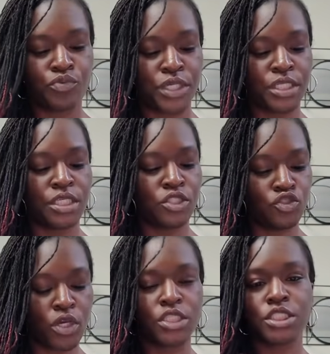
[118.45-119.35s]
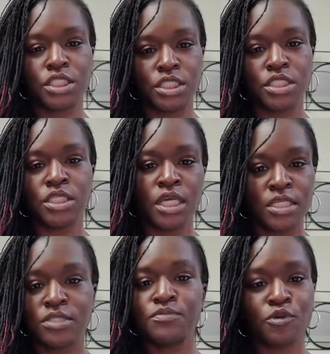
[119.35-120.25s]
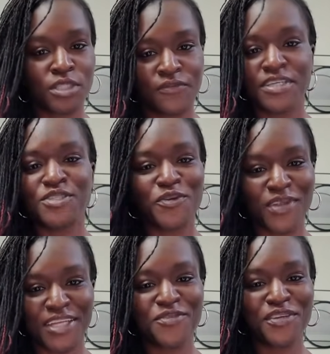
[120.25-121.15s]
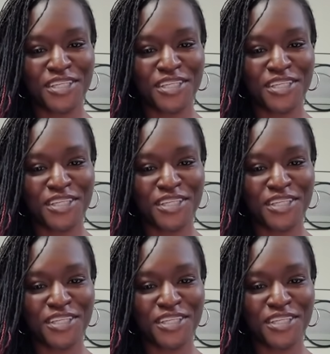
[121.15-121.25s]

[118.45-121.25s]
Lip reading: read the instructions. Most of us don't like to read